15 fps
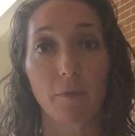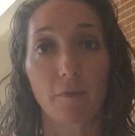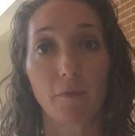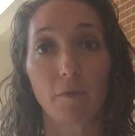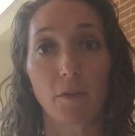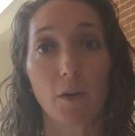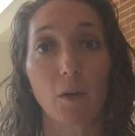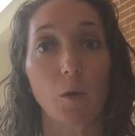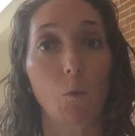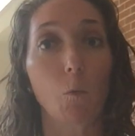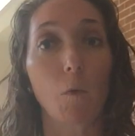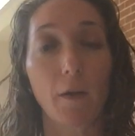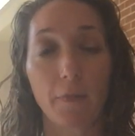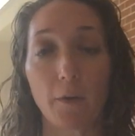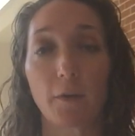of, you know,
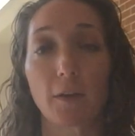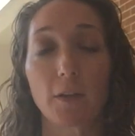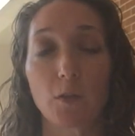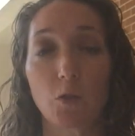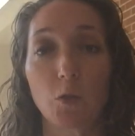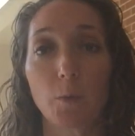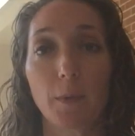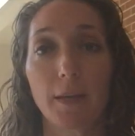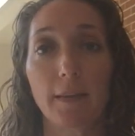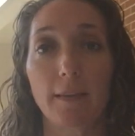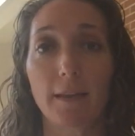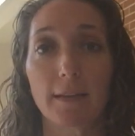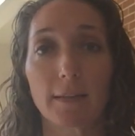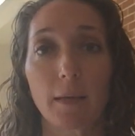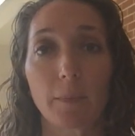what they're consuming and
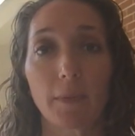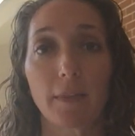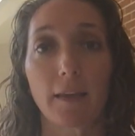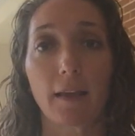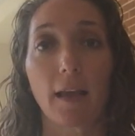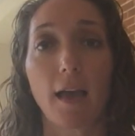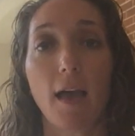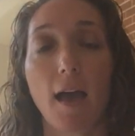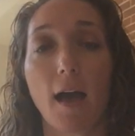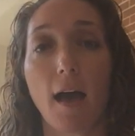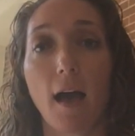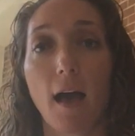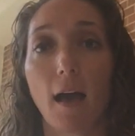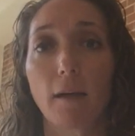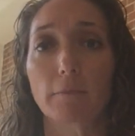that type of thing.
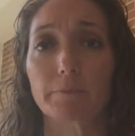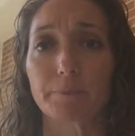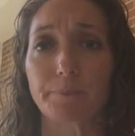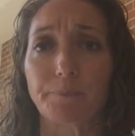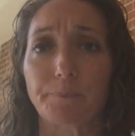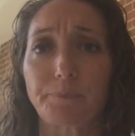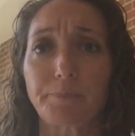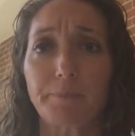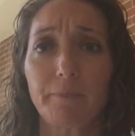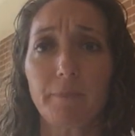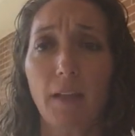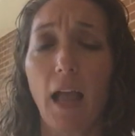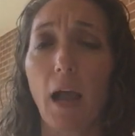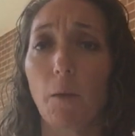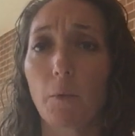
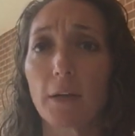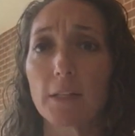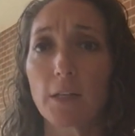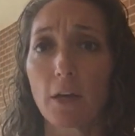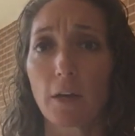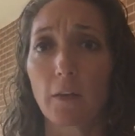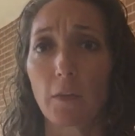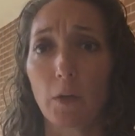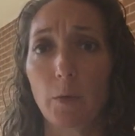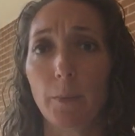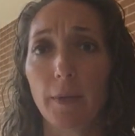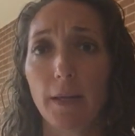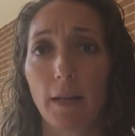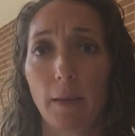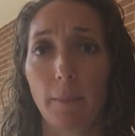I want to talk a little
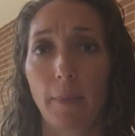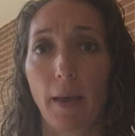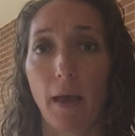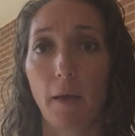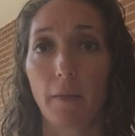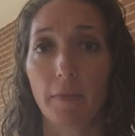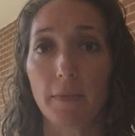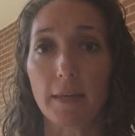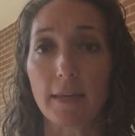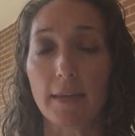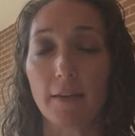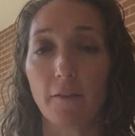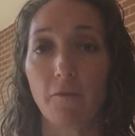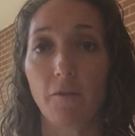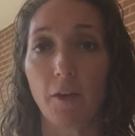bit about the
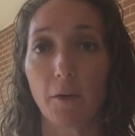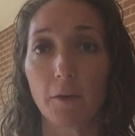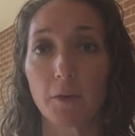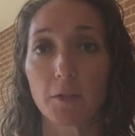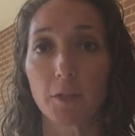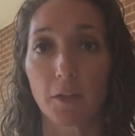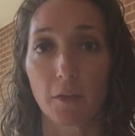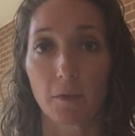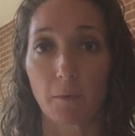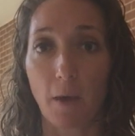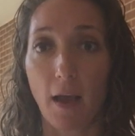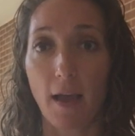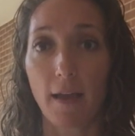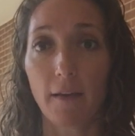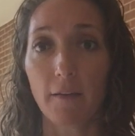failure to
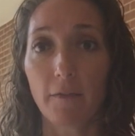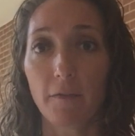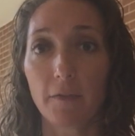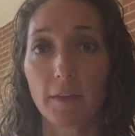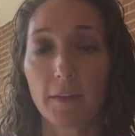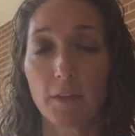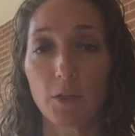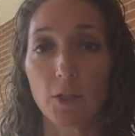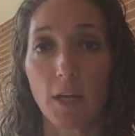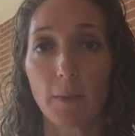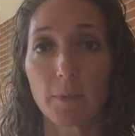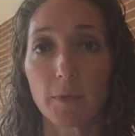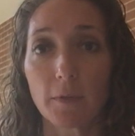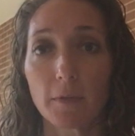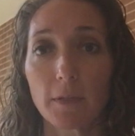thrive that the
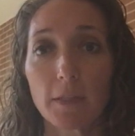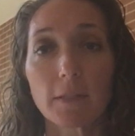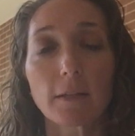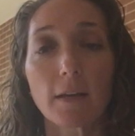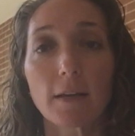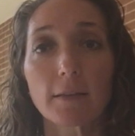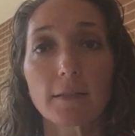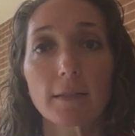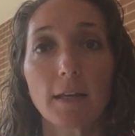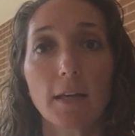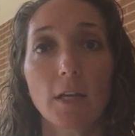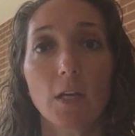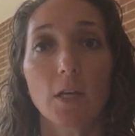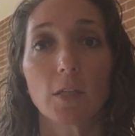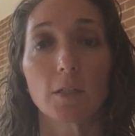chapter discussed.
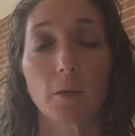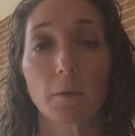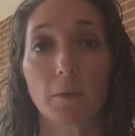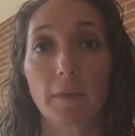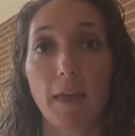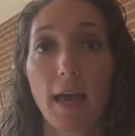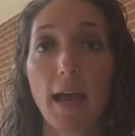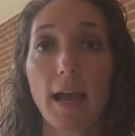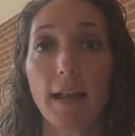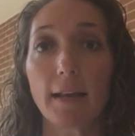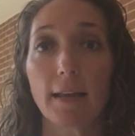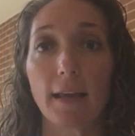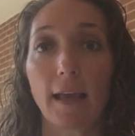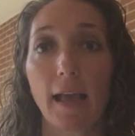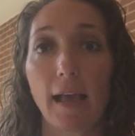So that,
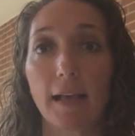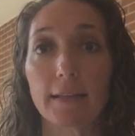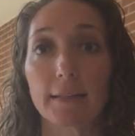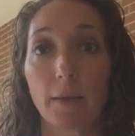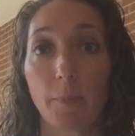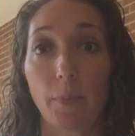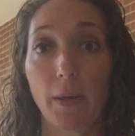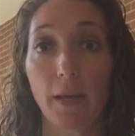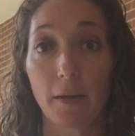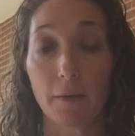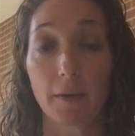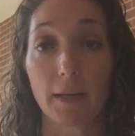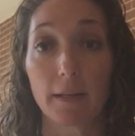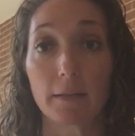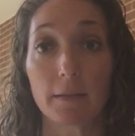as a
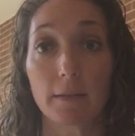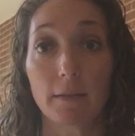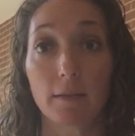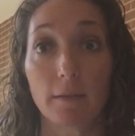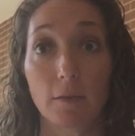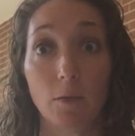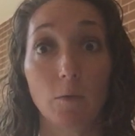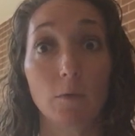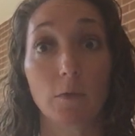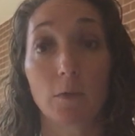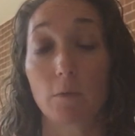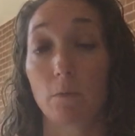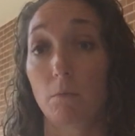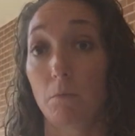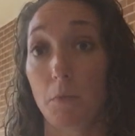parent who's,
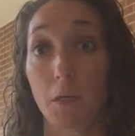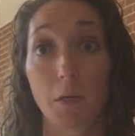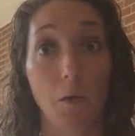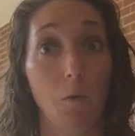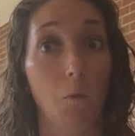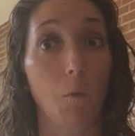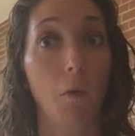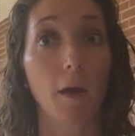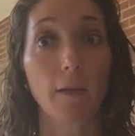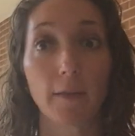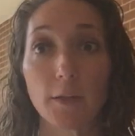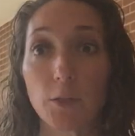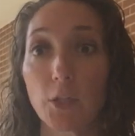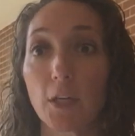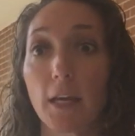you know, well
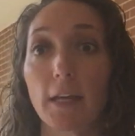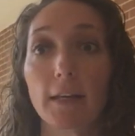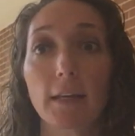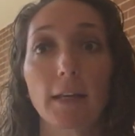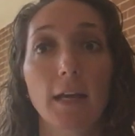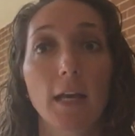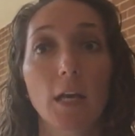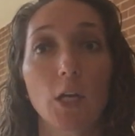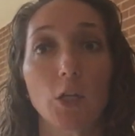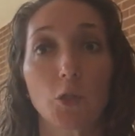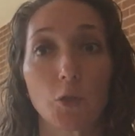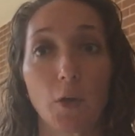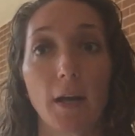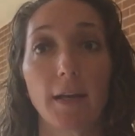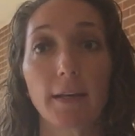educated,
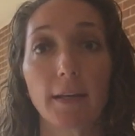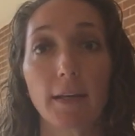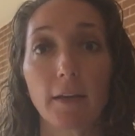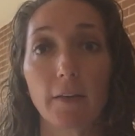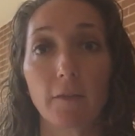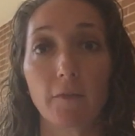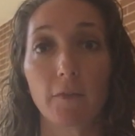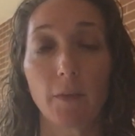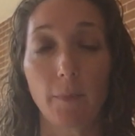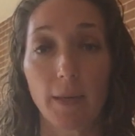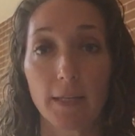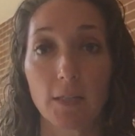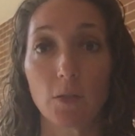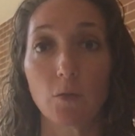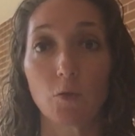trying to give the
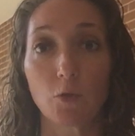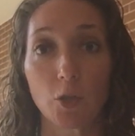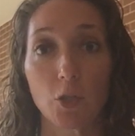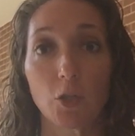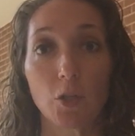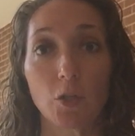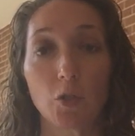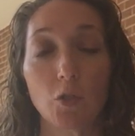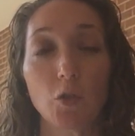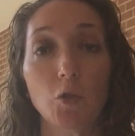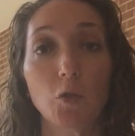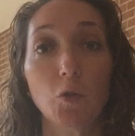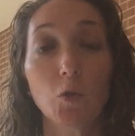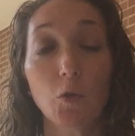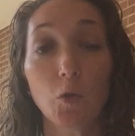best nutrition
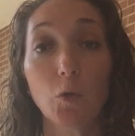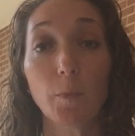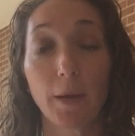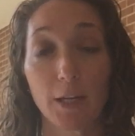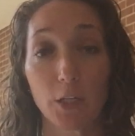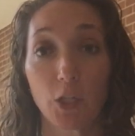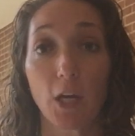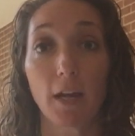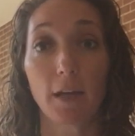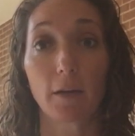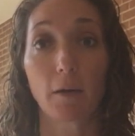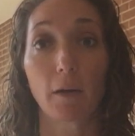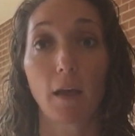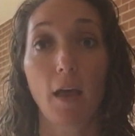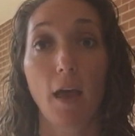to my child,